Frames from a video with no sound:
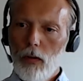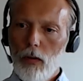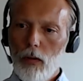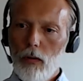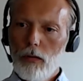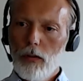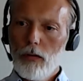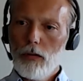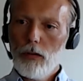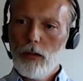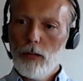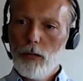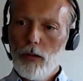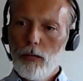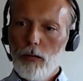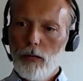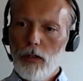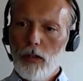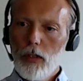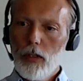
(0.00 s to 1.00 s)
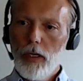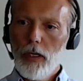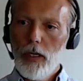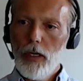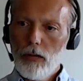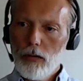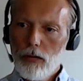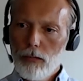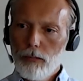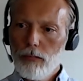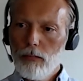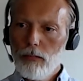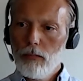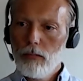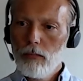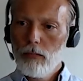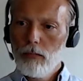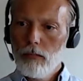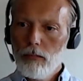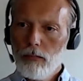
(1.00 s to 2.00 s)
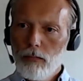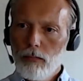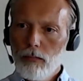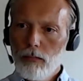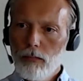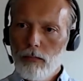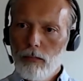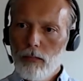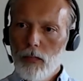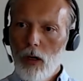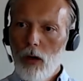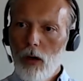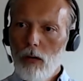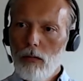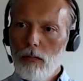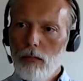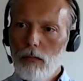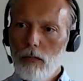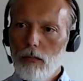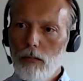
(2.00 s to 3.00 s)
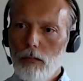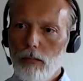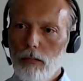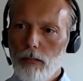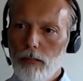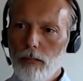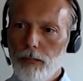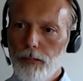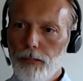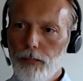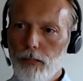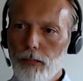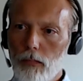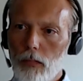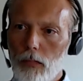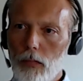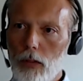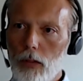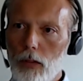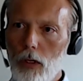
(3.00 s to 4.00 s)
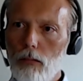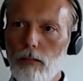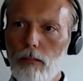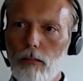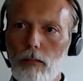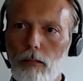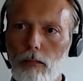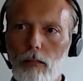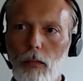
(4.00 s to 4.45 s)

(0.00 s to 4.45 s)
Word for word: No, doesn't seem to be the case. Oh, no,